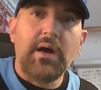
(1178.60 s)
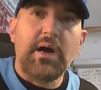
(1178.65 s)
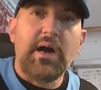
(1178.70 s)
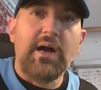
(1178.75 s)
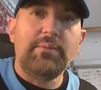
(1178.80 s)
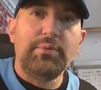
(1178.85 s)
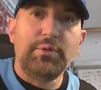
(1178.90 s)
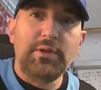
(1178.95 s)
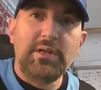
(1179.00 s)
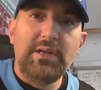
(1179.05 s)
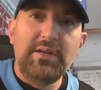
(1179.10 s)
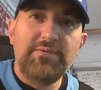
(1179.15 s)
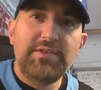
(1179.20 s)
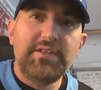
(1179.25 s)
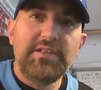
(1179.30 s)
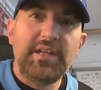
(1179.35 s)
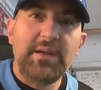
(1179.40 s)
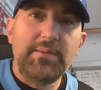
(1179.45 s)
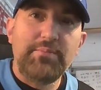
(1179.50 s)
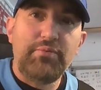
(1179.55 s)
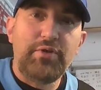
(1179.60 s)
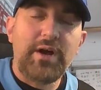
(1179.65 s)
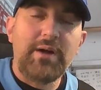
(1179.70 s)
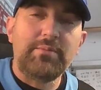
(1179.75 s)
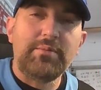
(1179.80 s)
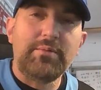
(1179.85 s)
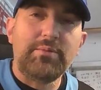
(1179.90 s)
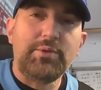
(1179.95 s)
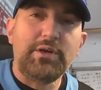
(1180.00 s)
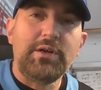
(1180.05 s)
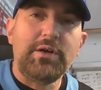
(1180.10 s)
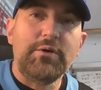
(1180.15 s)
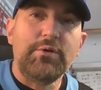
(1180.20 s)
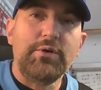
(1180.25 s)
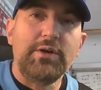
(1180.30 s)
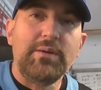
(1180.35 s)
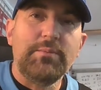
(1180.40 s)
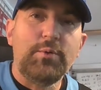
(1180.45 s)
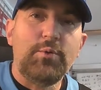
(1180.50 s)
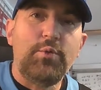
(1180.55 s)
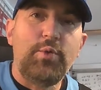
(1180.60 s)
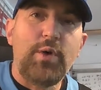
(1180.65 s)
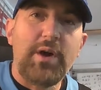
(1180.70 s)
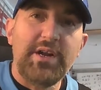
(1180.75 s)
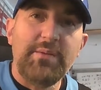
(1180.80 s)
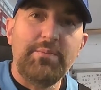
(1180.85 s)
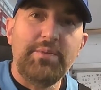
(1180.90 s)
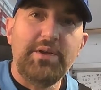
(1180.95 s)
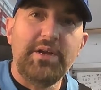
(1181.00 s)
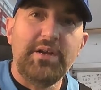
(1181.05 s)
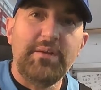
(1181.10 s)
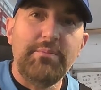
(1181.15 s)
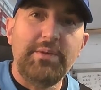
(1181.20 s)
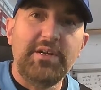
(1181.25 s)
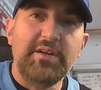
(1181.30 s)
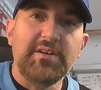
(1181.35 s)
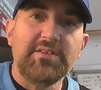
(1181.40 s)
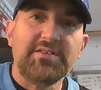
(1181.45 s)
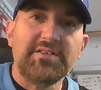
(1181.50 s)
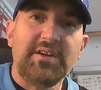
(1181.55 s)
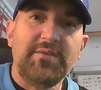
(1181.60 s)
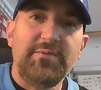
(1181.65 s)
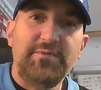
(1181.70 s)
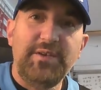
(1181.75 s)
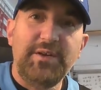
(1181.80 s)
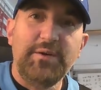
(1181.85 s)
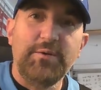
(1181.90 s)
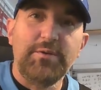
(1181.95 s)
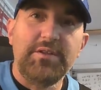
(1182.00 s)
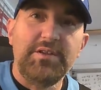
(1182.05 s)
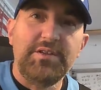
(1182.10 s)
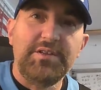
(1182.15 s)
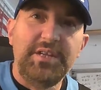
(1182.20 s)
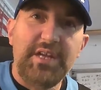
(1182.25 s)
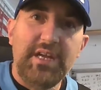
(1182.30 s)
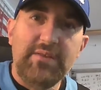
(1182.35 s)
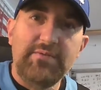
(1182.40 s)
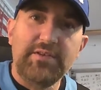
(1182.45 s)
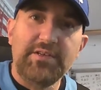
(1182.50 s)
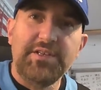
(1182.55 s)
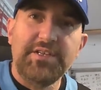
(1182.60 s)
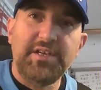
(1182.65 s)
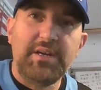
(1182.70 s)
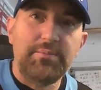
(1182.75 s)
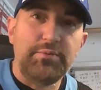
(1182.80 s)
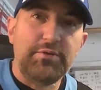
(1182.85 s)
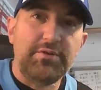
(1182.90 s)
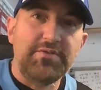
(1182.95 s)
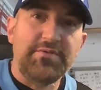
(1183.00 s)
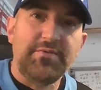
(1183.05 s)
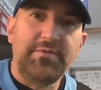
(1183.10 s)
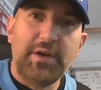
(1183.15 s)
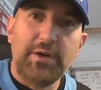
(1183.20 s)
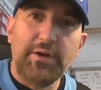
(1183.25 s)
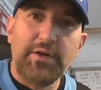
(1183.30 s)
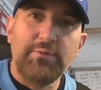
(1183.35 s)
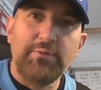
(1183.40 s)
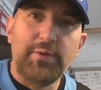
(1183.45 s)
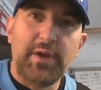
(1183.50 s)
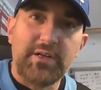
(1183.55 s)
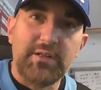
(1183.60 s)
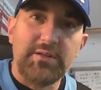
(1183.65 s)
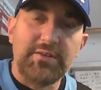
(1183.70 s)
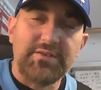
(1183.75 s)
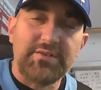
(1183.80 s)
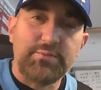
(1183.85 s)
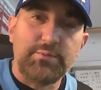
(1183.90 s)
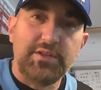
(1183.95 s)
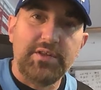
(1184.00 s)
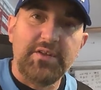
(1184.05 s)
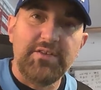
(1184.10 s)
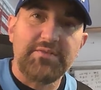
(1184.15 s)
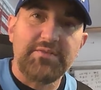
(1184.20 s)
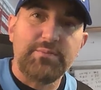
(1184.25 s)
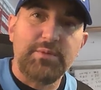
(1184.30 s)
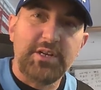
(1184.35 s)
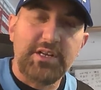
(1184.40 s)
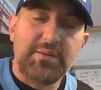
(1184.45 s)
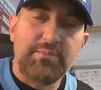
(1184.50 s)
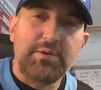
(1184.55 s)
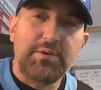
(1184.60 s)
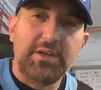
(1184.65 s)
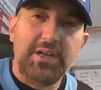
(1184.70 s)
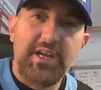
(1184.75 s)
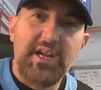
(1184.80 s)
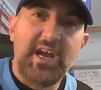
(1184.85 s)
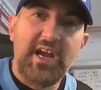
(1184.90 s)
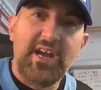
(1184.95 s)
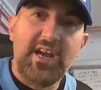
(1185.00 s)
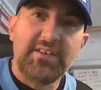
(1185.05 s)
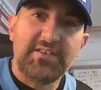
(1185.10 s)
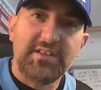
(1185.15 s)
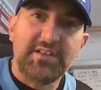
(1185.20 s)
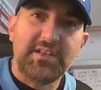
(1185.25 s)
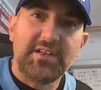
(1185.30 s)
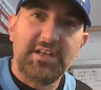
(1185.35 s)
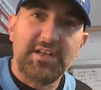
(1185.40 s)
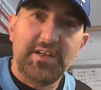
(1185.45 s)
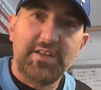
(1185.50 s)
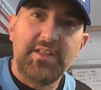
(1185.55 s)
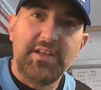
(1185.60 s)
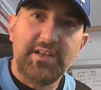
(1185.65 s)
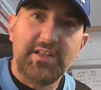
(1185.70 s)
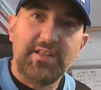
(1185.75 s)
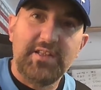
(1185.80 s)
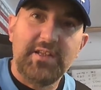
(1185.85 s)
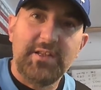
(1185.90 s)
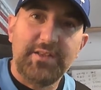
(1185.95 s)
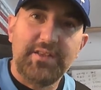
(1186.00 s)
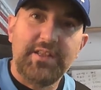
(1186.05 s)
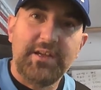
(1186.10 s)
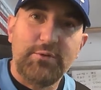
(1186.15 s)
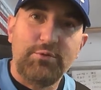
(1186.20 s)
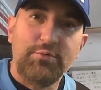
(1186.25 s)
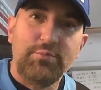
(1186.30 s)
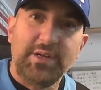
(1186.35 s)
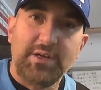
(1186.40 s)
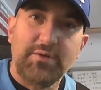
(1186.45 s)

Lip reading: I believe that they probably owe him quite a bit, because I feel that David Tepper is very reckless with his money, but he has it, and I think that they'll be.